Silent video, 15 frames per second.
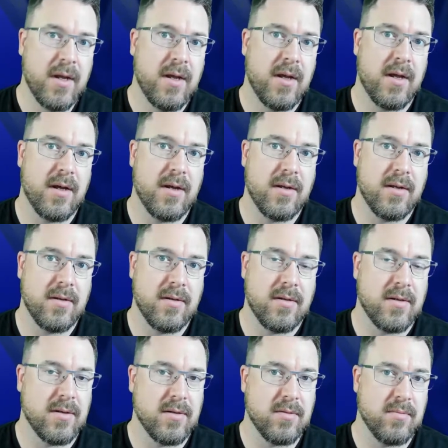
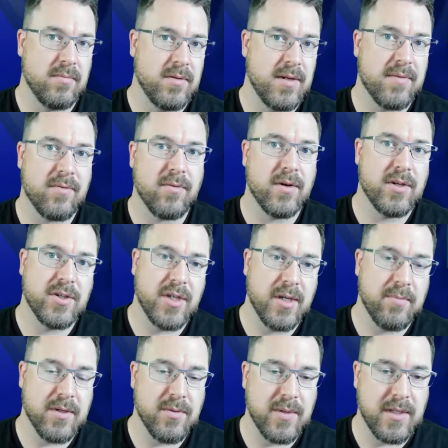to
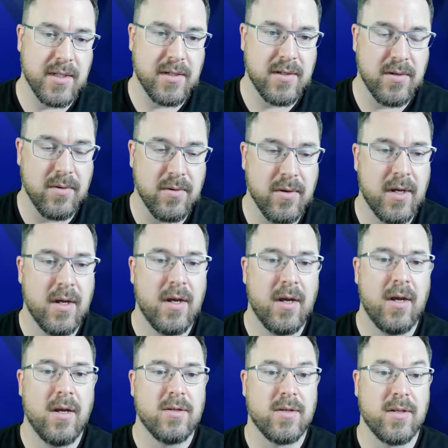differentiate between the two.
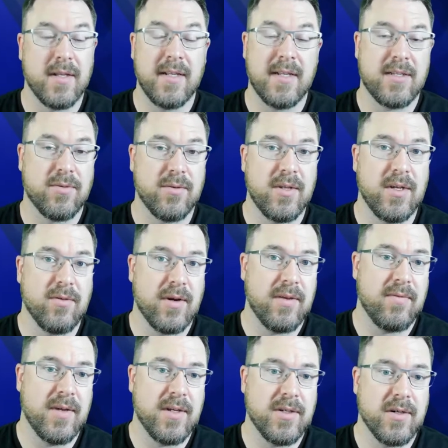So I think that's a really great
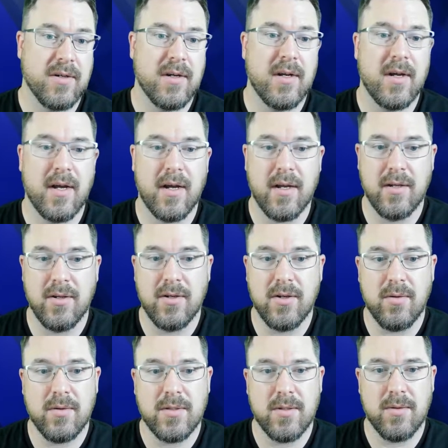feature. You can
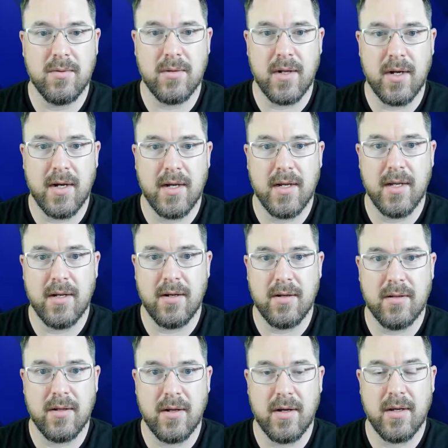also lock and
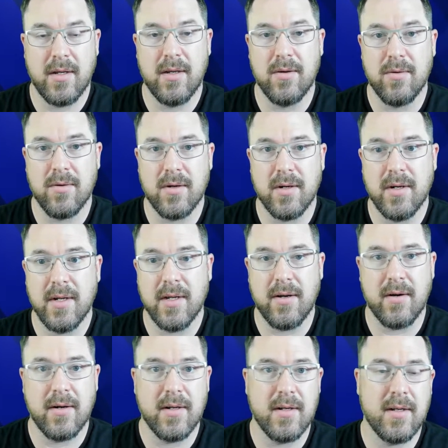unlock your
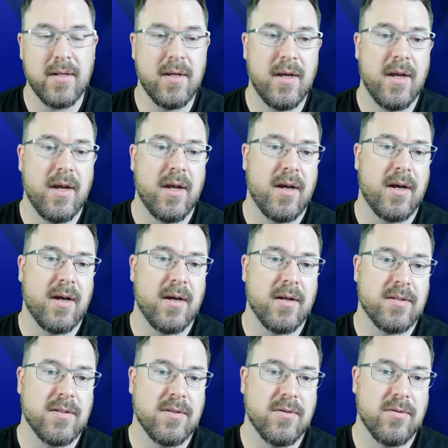incarnate.
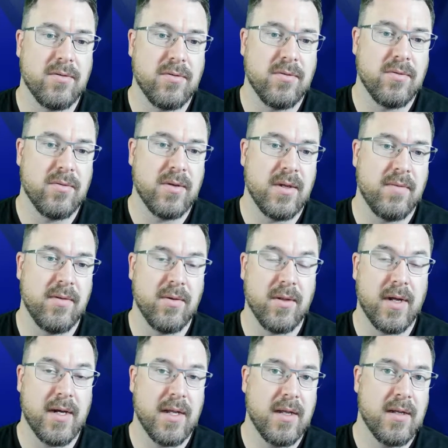So if you
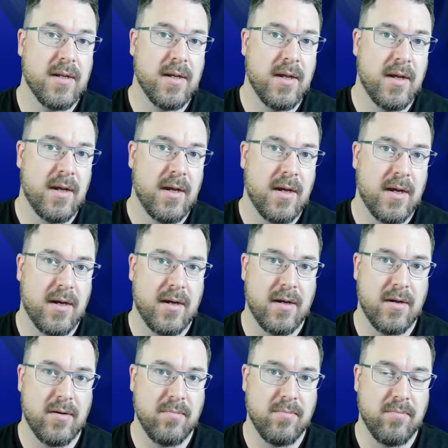lock it,
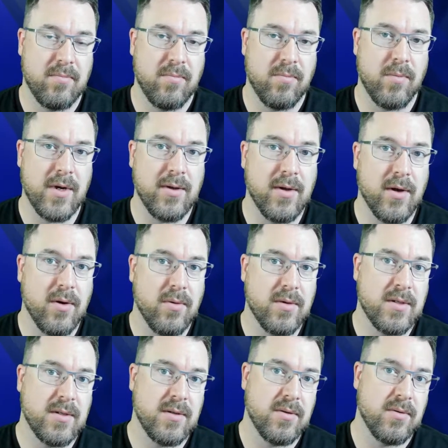when you go
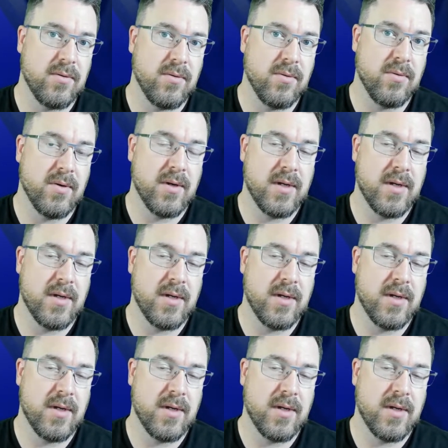to